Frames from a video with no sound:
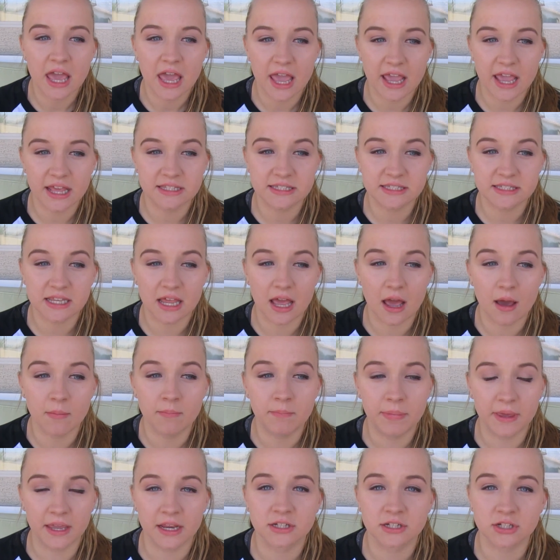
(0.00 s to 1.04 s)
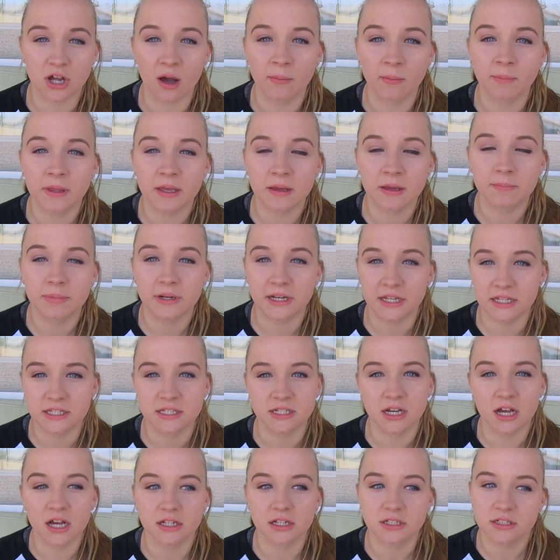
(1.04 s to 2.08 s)
it's a big topic, but it's
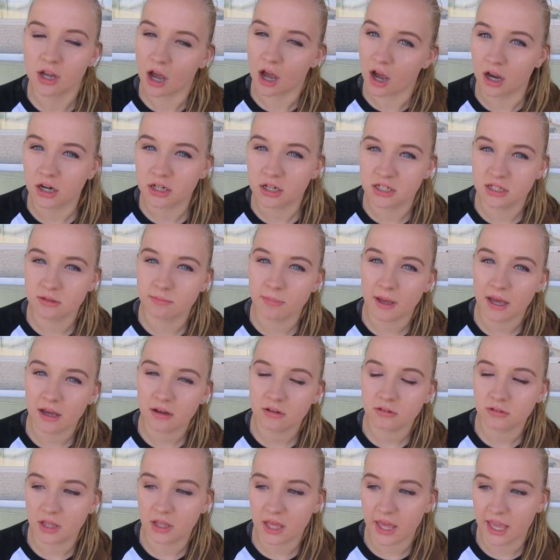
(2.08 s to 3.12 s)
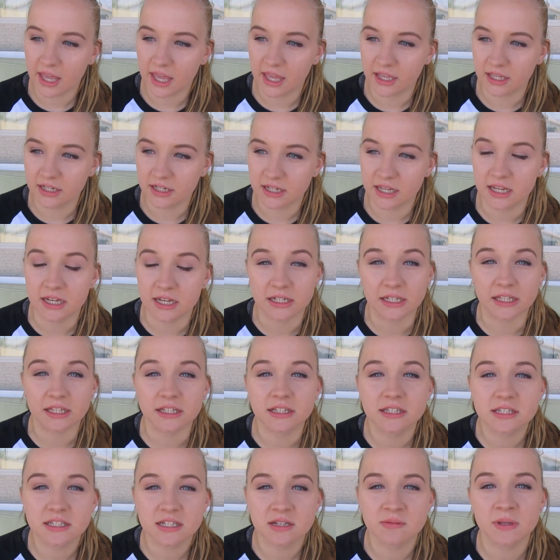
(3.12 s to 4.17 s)
not talked about, and it
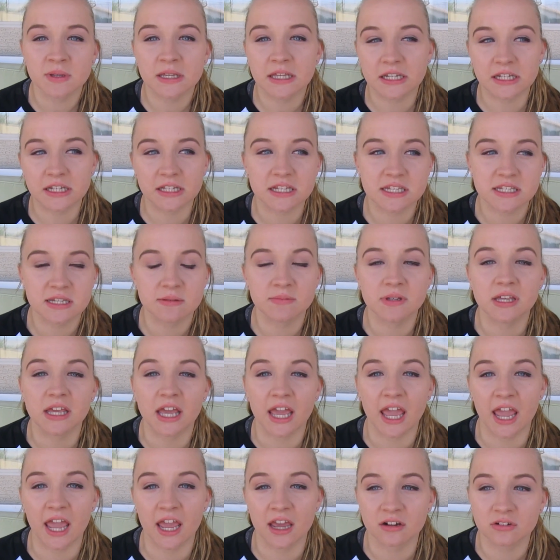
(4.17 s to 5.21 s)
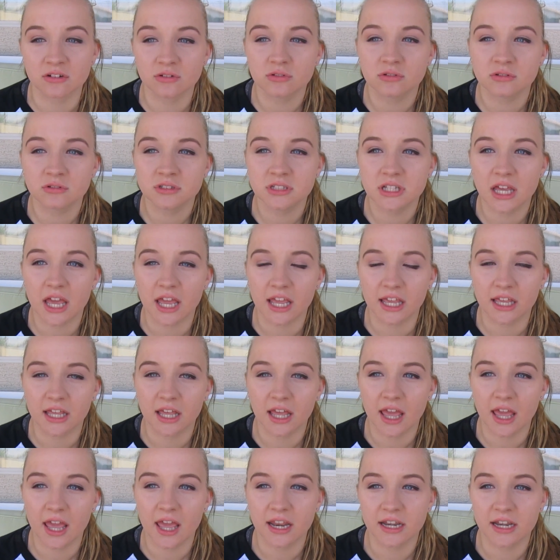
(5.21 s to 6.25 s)
needs to be handled,
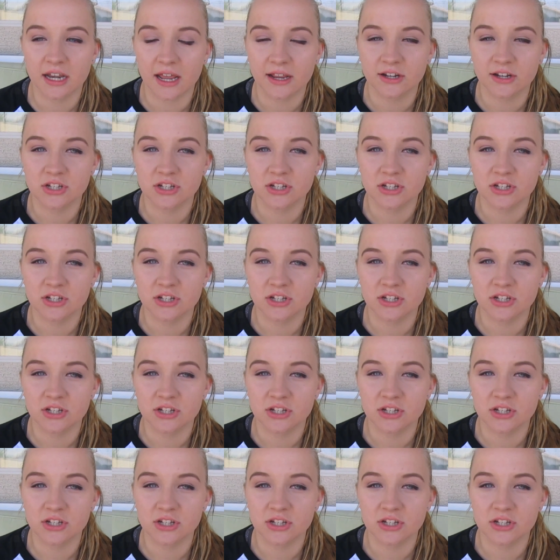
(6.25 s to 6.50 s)
and